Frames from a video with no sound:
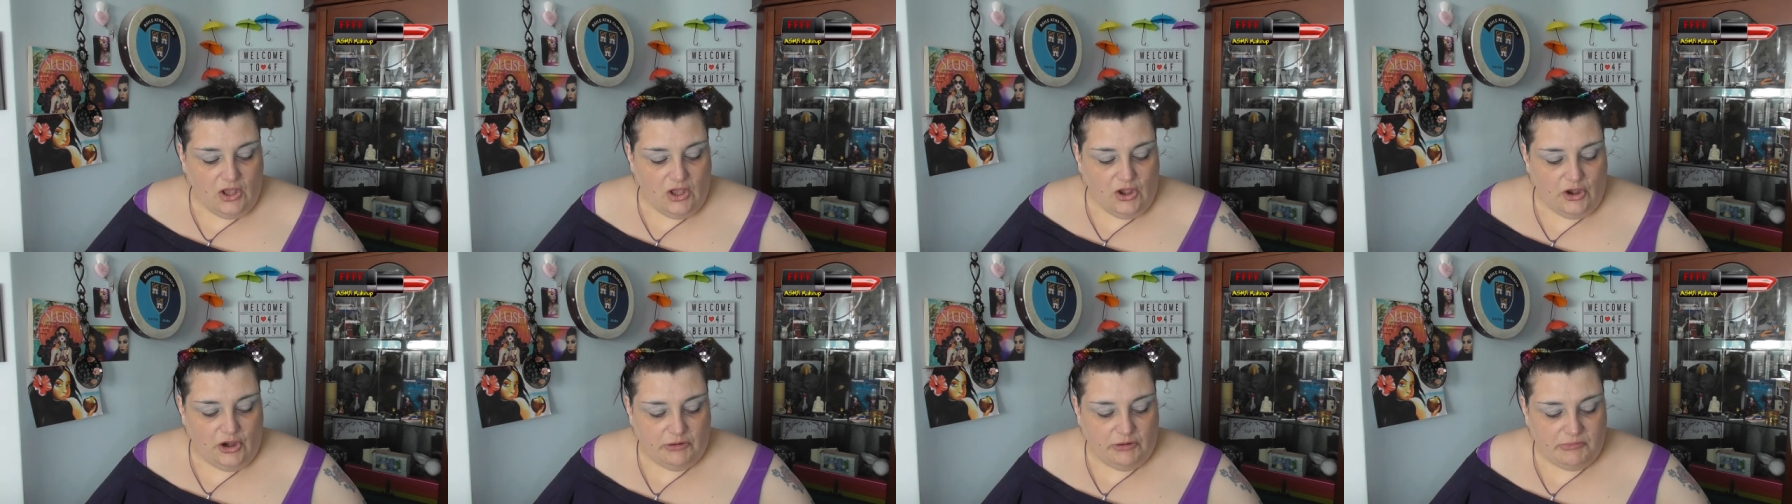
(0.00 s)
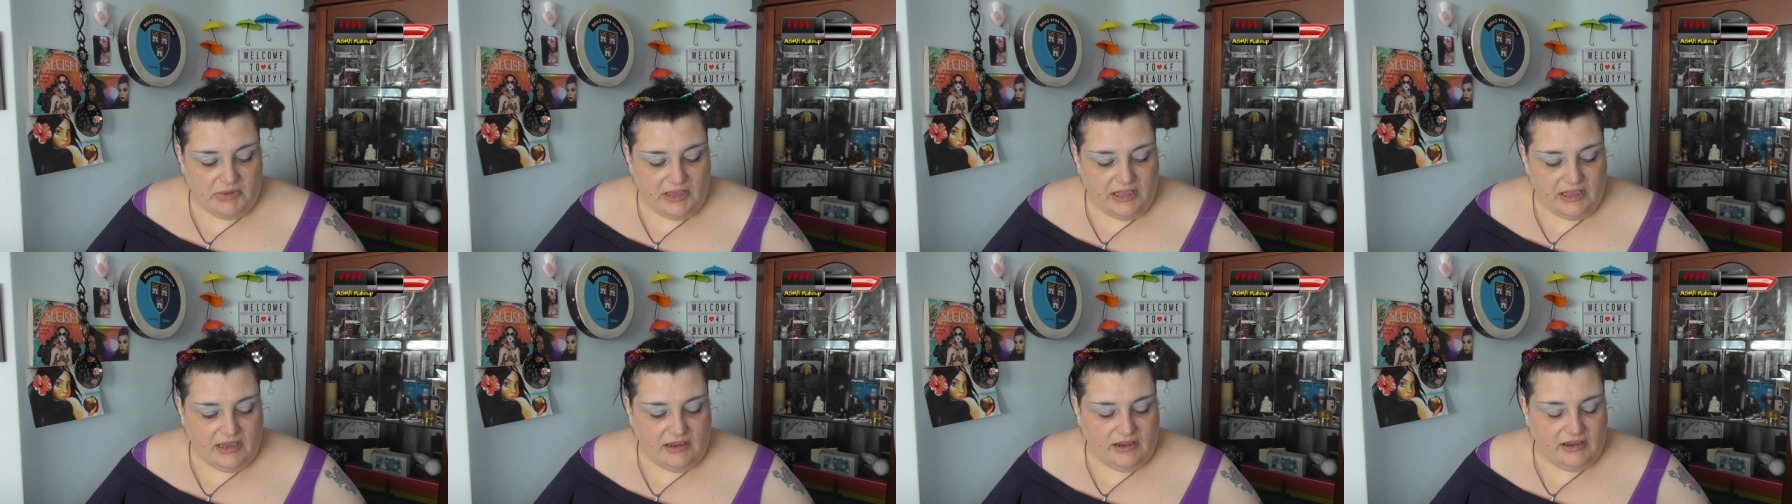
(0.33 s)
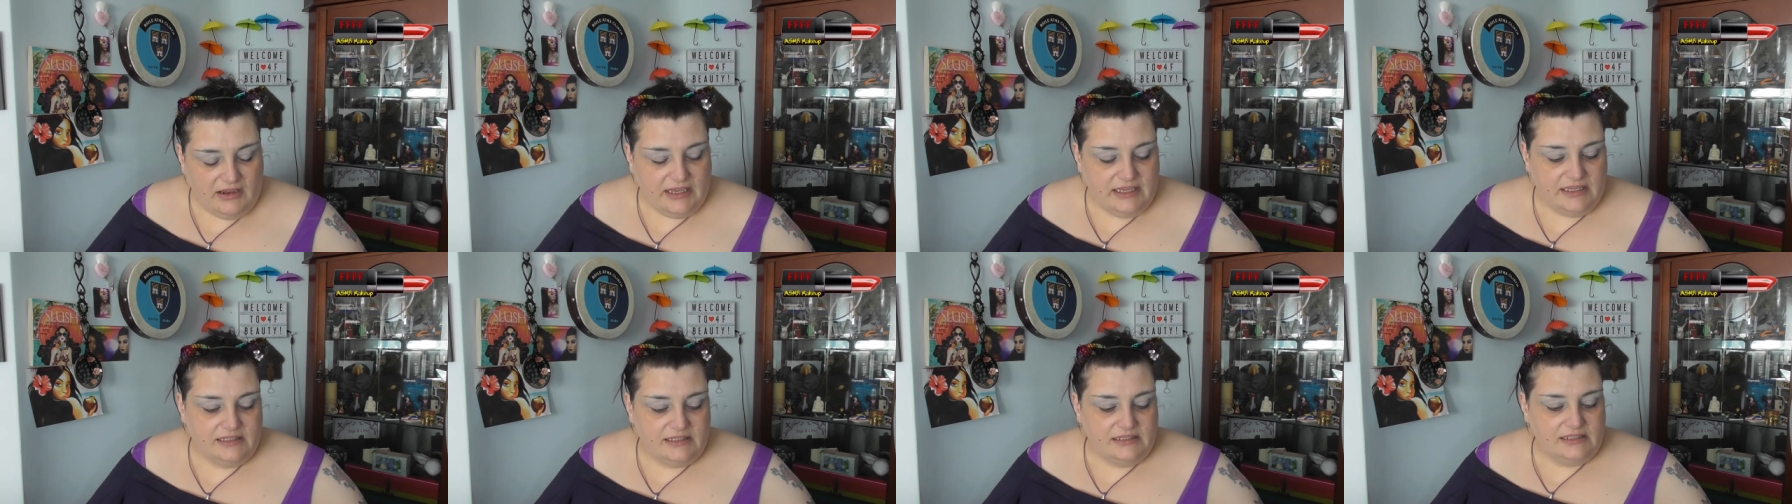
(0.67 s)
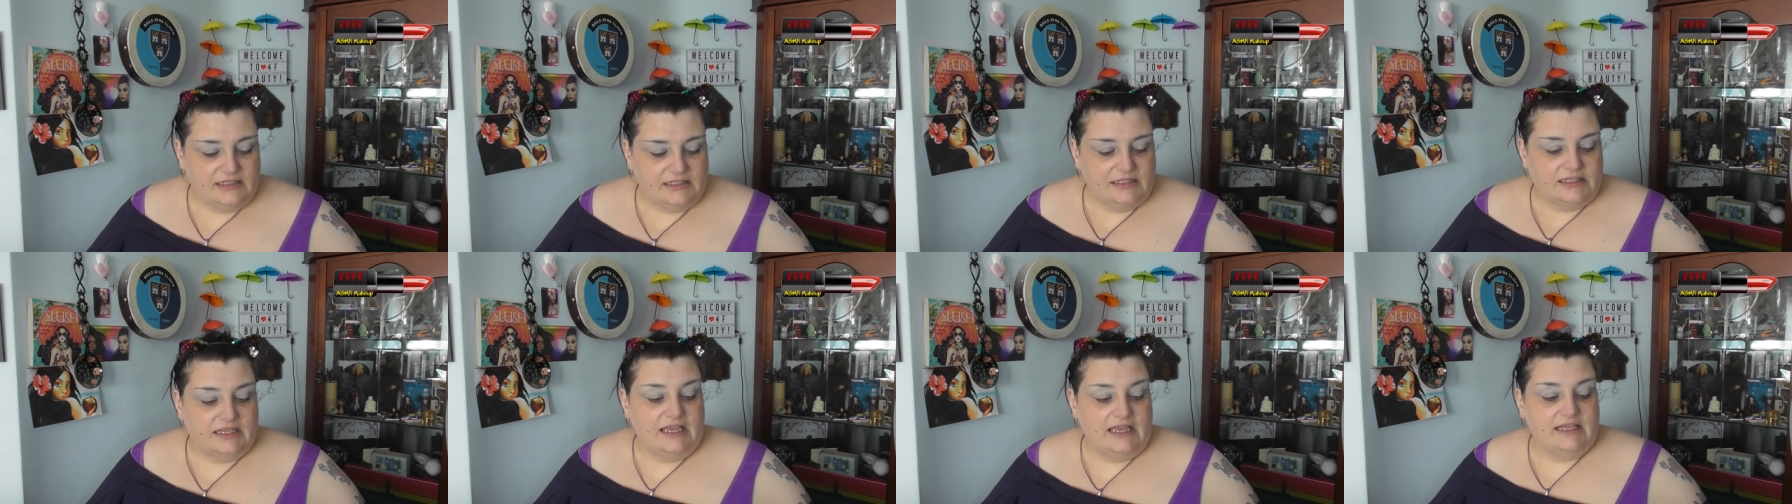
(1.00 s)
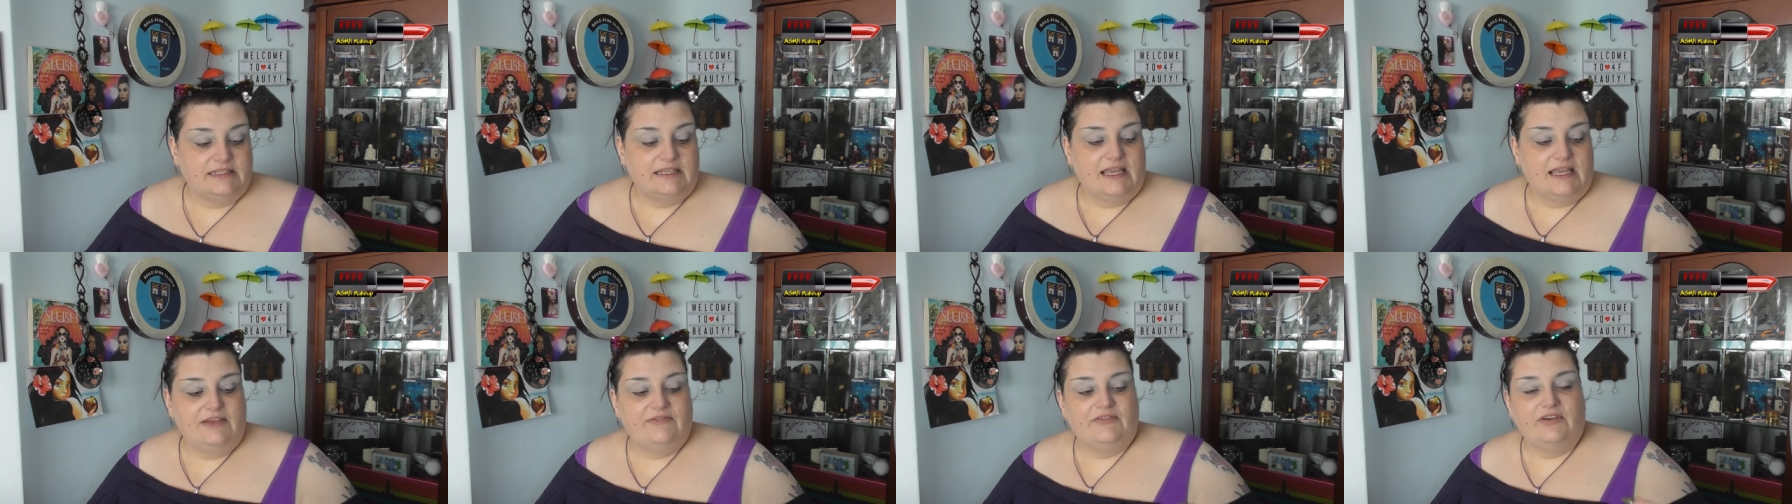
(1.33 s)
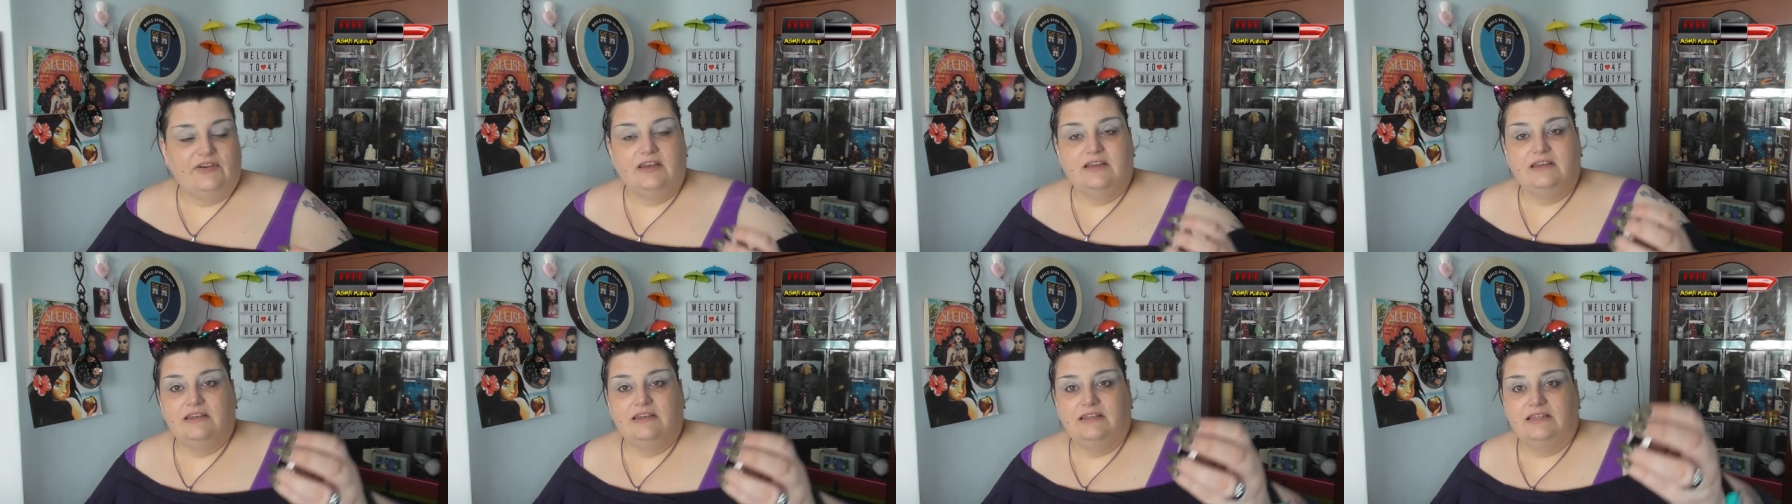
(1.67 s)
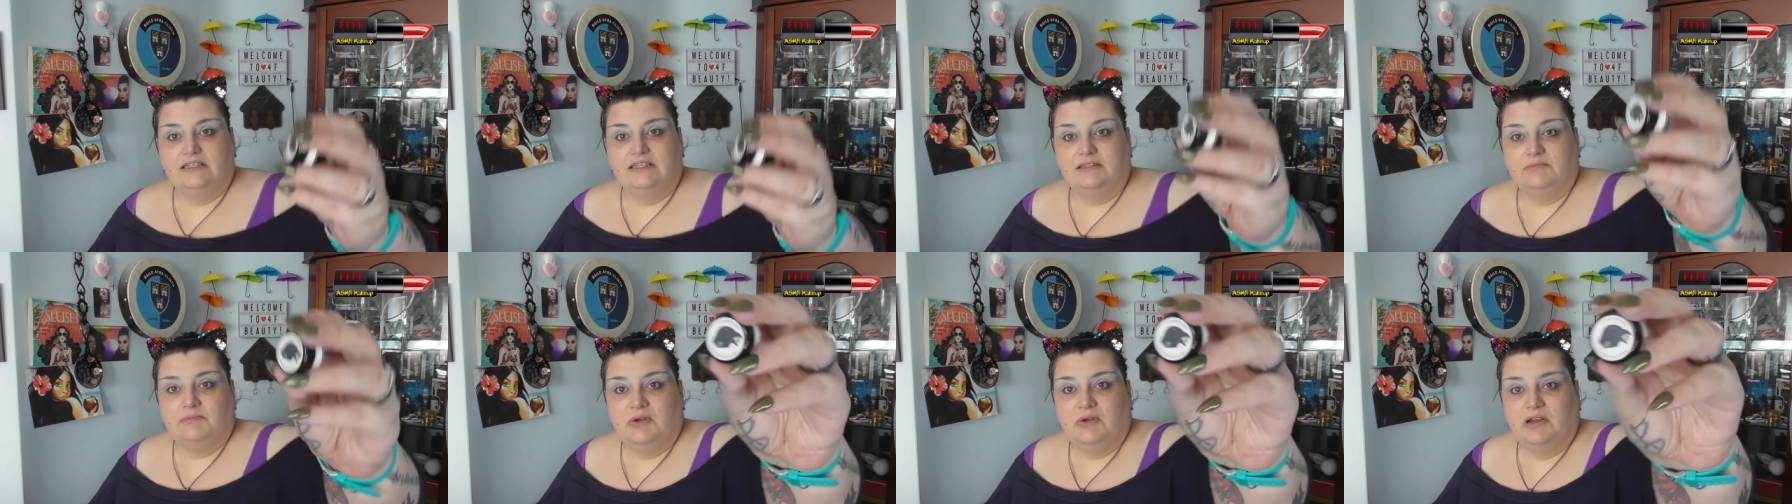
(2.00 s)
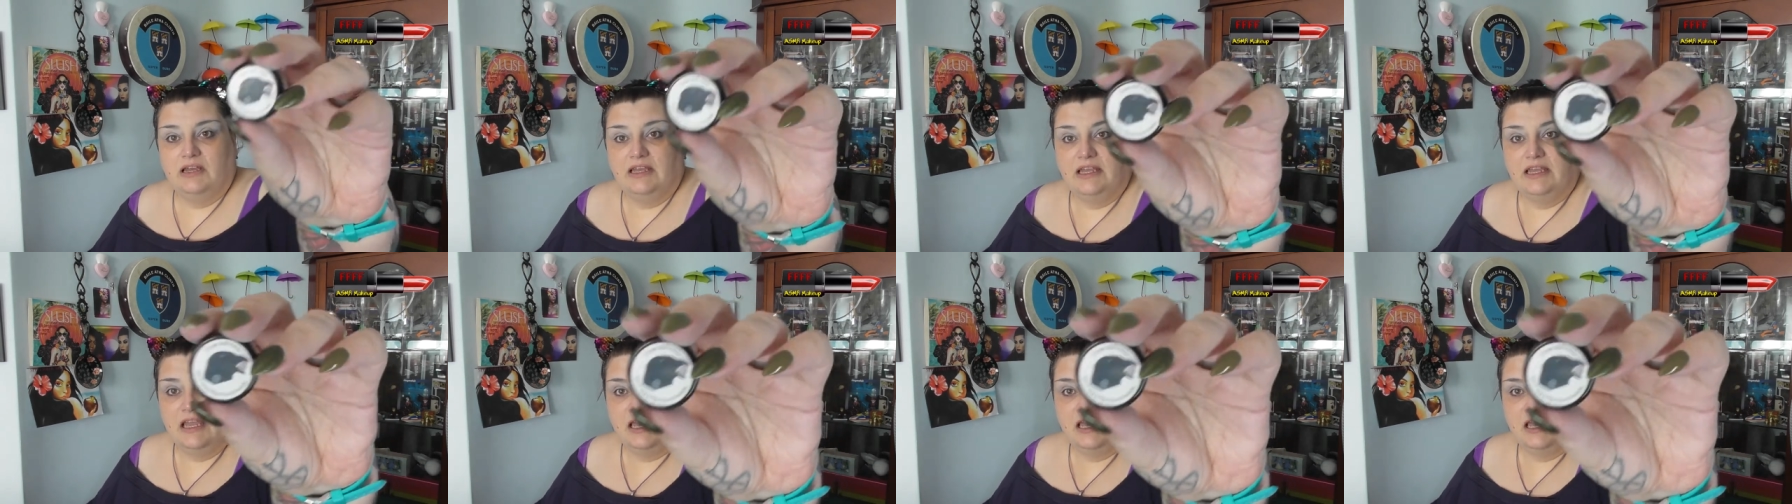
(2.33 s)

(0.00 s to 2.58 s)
On my eyes, as ever, is my